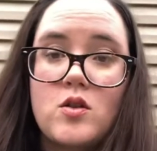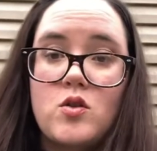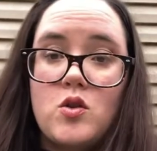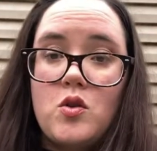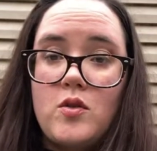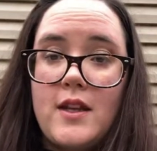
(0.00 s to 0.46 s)

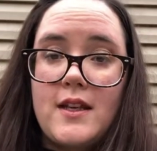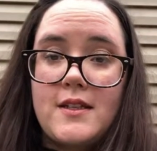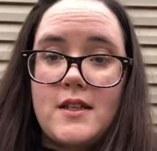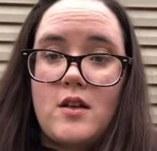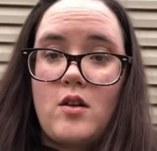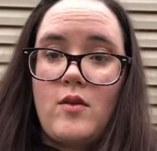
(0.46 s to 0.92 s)
two things
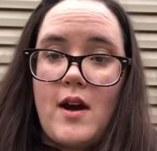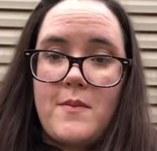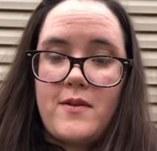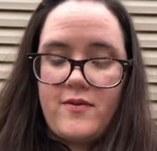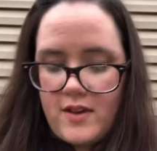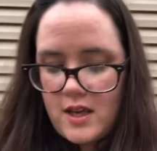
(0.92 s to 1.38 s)
in our
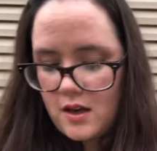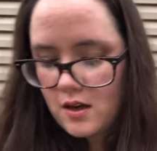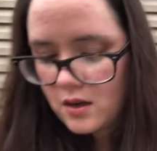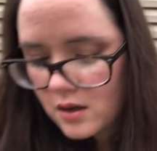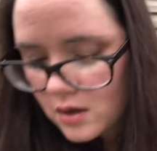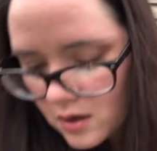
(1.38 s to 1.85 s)
rabbit feed,
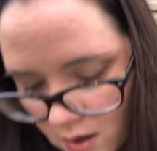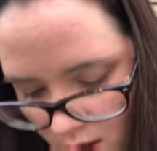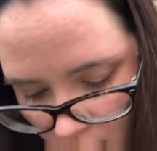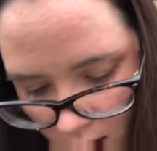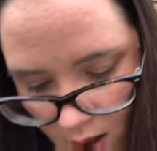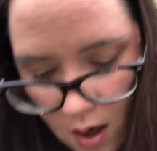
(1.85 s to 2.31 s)

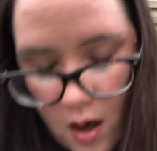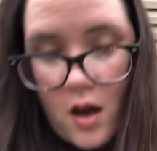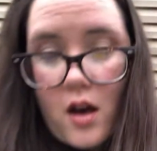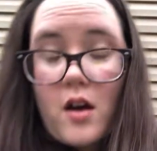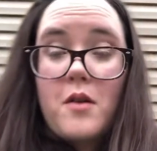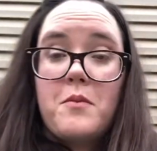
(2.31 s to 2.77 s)

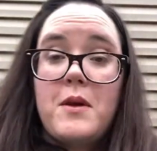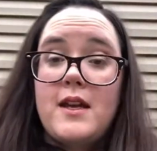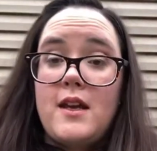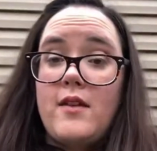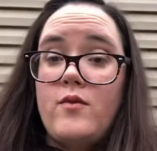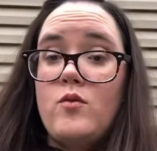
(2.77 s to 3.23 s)
um,
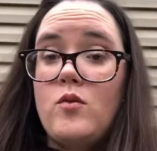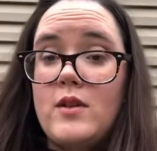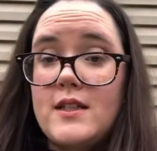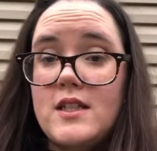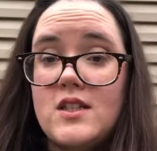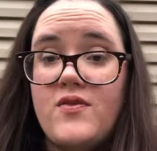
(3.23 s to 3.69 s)
and
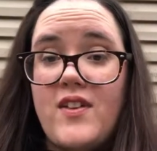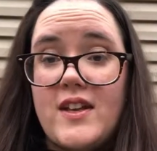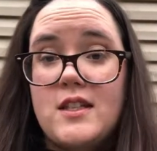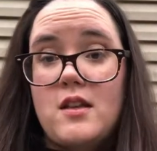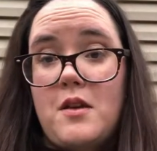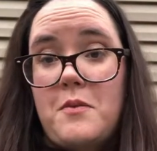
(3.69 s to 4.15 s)
this is fed
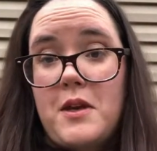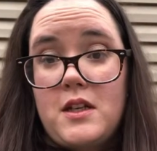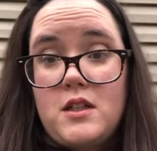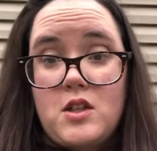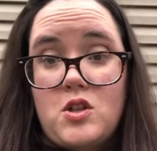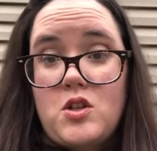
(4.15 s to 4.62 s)
to them in
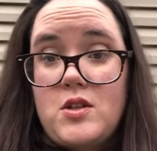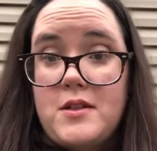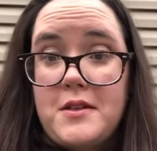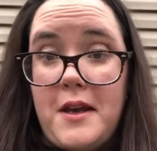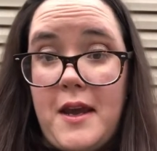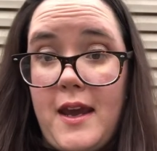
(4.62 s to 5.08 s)
addition
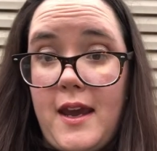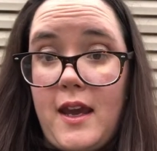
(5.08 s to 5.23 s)
to hay.